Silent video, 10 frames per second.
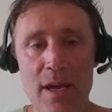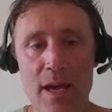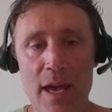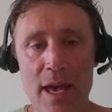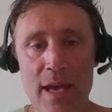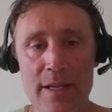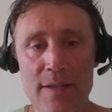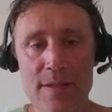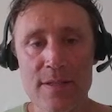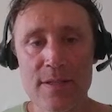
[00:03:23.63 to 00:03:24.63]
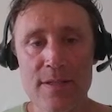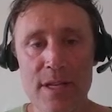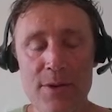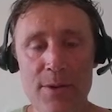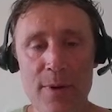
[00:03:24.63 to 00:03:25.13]
and it's
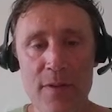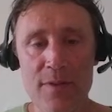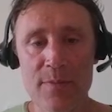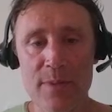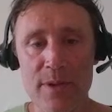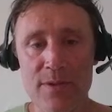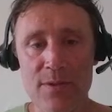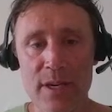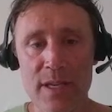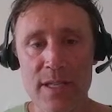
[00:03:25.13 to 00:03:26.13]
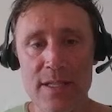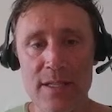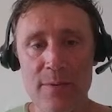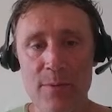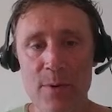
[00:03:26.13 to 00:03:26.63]
centered around the spear, so I can
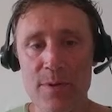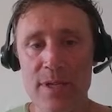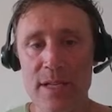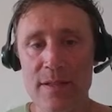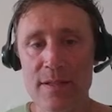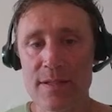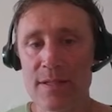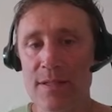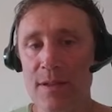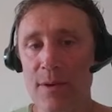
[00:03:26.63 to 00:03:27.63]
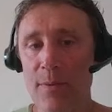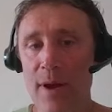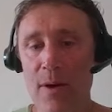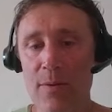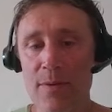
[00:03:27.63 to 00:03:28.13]
easily rotate this
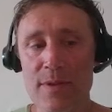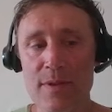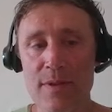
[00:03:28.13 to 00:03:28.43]
around